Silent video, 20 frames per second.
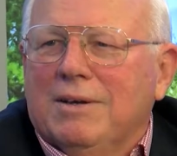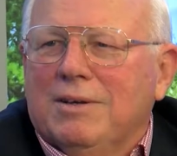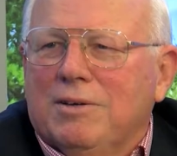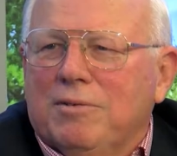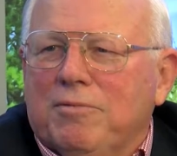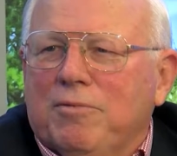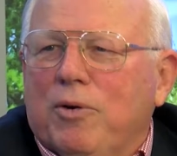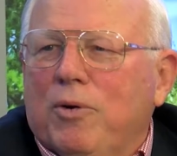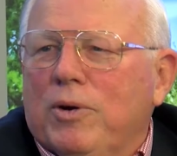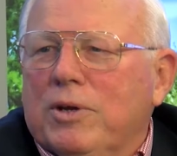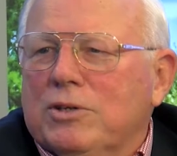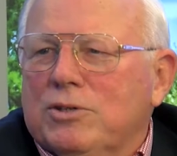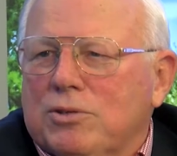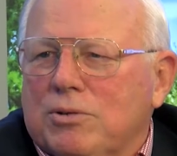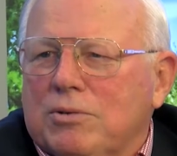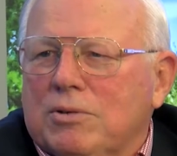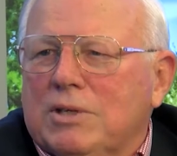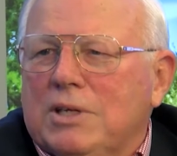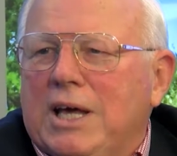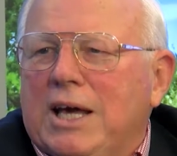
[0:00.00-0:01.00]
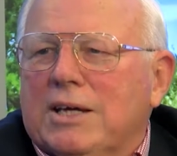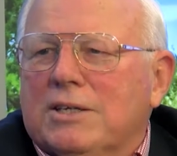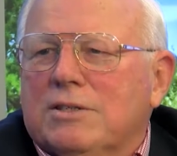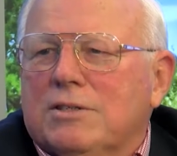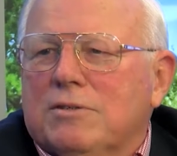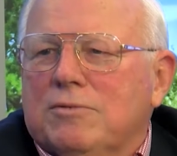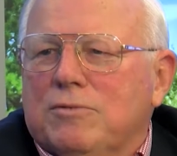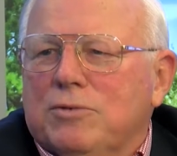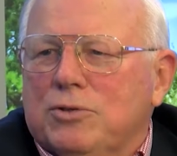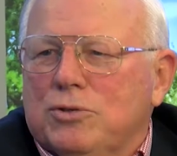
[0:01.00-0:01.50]
Deferring certain
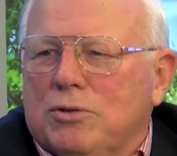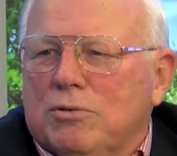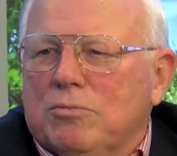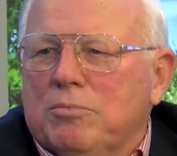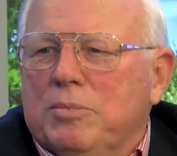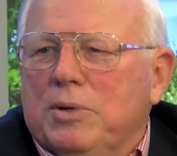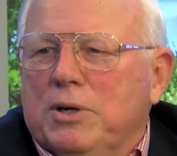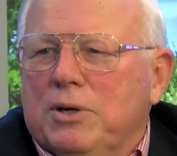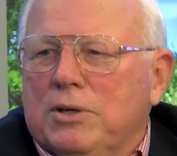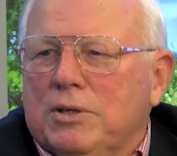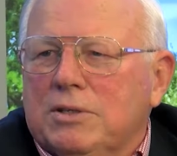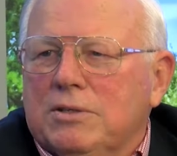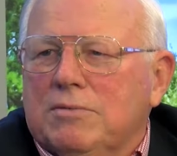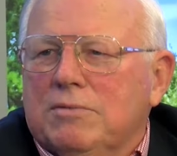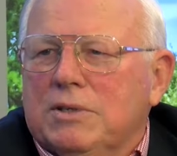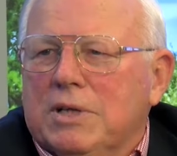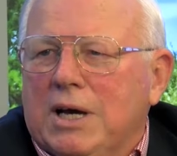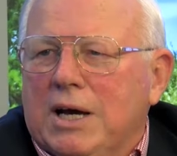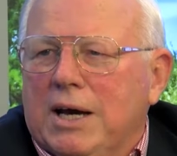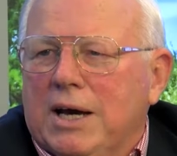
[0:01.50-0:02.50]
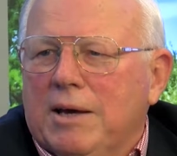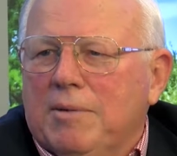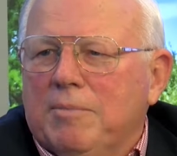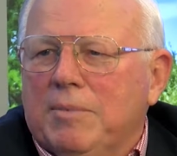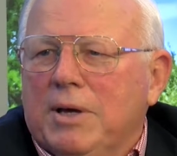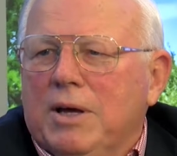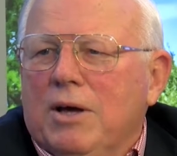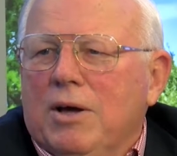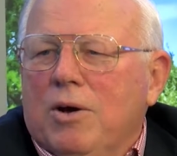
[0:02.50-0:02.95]
taxes for certain periods of time,